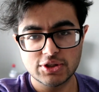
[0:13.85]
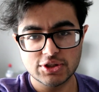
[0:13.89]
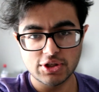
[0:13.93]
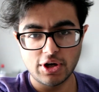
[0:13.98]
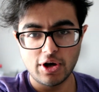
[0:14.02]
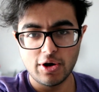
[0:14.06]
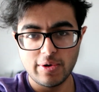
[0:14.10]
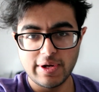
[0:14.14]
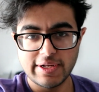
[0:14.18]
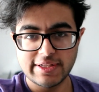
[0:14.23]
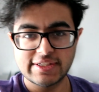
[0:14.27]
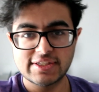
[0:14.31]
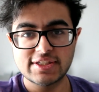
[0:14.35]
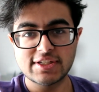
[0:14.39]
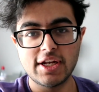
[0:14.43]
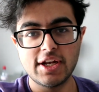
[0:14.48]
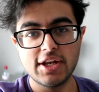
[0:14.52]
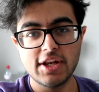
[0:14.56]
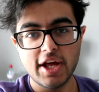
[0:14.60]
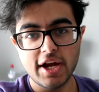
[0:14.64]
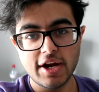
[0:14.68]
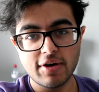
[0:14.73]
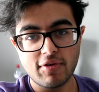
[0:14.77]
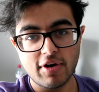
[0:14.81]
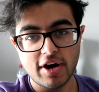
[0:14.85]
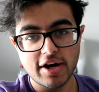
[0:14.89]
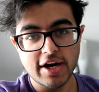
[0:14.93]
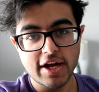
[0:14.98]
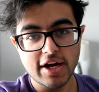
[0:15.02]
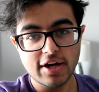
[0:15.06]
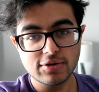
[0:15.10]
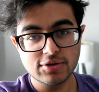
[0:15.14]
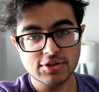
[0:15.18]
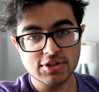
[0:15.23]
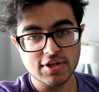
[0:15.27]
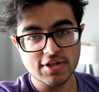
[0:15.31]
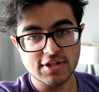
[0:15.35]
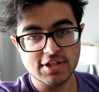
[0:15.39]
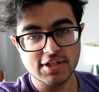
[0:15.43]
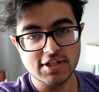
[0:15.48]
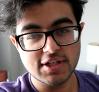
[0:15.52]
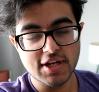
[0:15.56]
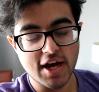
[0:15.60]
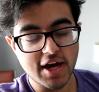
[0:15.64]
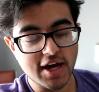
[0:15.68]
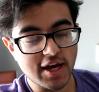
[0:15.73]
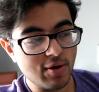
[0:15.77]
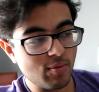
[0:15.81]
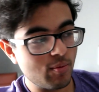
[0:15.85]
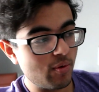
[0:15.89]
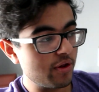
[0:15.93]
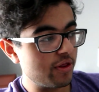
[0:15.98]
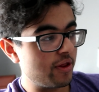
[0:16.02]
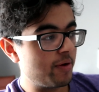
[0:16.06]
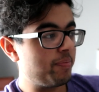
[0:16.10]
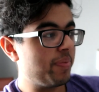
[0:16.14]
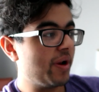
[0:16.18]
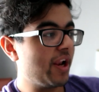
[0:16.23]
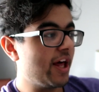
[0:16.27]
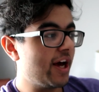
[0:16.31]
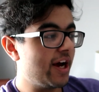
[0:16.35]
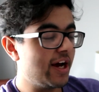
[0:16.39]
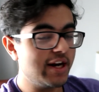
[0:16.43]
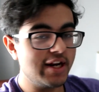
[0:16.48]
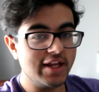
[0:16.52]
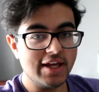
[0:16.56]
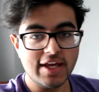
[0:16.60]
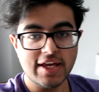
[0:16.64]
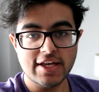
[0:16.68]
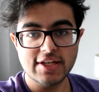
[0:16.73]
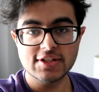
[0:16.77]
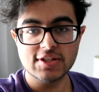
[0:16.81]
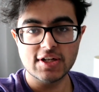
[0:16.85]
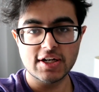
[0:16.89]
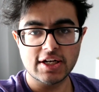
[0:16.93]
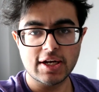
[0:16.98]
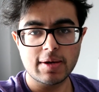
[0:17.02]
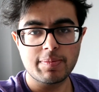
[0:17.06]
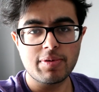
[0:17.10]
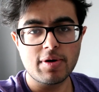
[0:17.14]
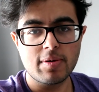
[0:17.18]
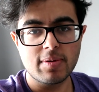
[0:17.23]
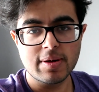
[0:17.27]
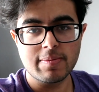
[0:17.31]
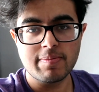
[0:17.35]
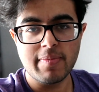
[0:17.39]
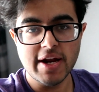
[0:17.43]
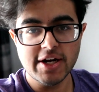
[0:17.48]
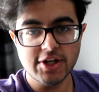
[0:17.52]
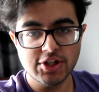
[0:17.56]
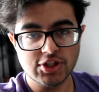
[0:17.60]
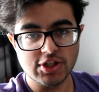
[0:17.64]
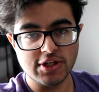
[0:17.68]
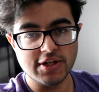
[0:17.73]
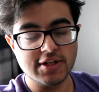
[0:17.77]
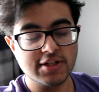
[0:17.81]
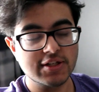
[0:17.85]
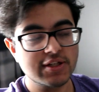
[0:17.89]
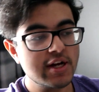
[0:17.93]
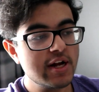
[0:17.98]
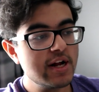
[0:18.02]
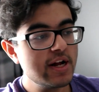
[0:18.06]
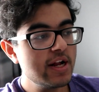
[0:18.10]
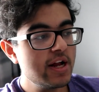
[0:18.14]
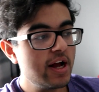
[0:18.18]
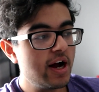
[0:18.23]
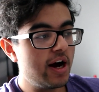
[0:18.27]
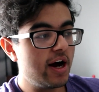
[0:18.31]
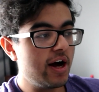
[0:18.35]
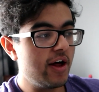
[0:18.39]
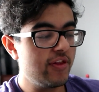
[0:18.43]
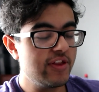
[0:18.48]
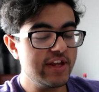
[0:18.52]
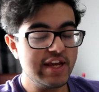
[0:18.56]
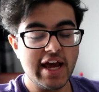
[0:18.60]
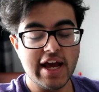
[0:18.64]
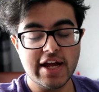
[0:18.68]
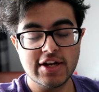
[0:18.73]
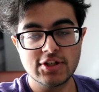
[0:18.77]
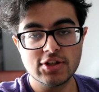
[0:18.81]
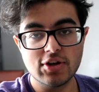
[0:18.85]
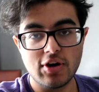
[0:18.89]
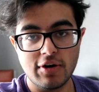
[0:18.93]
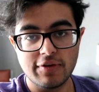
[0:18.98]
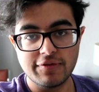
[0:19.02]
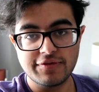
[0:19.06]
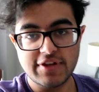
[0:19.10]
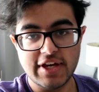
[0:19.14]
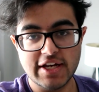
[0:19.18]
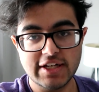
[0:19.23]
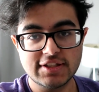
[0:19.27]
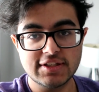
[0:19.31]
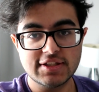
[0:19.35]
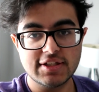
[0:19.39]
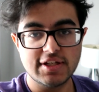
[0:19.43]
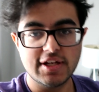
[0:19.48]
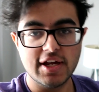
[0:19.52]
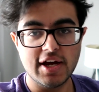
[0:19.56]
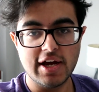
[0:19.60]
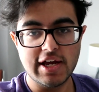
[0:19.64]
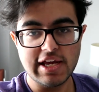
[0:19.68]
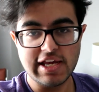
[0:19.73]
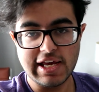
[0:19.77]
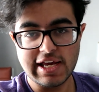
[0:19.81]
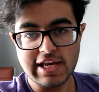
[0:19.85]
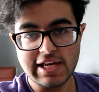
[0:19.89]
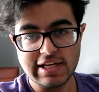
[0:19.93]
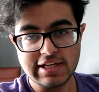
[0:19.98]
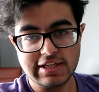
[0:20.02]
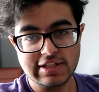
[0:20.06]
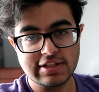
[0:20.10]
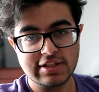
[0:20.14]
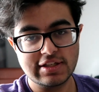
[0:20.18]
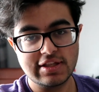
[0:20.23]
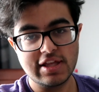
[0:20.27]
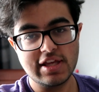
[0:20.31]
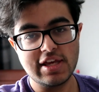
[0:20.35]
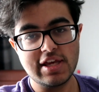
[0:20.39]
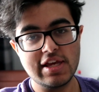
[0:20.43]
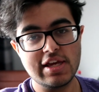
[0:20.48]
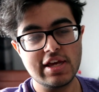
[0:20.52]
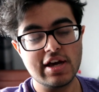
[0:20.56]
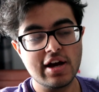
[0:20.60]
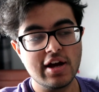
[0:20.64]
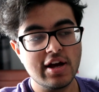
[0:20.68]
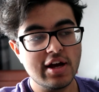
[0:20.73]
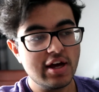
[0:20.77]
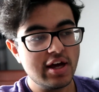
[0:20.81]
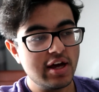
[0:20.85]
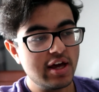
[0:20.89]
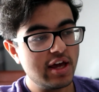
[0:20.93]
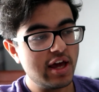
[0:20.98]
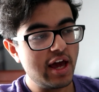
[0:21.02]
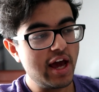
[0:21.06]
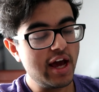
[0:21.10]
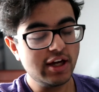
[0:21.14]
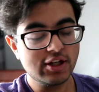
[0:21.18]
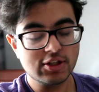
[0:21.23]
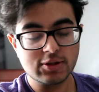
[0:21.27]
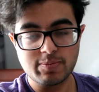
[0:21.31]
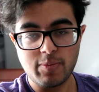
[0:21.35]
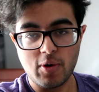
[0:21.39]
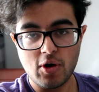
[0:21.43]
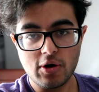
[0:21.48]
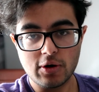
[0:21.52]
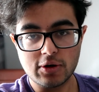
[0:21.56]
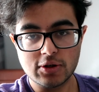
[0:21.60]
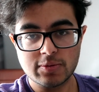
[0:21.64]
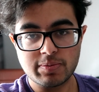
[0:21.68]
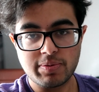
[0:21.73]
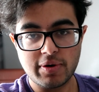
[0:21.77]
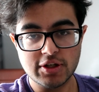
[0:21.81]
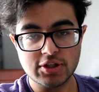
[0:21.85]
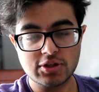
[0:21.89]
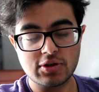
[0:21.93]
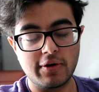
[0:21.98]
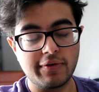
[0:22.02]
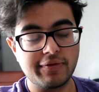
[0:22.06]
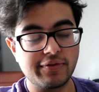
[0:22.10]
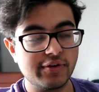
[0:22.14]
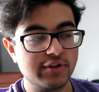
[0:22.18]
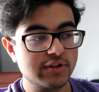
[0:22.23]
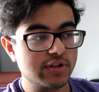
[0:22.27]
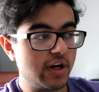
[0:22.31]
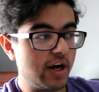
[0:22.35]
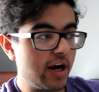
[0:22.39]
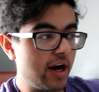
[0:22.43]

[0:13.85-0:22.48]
So it's Sunday right now, so today what the plan is, like I probably mentioned at the end of yesterday, is the Xbox press conference.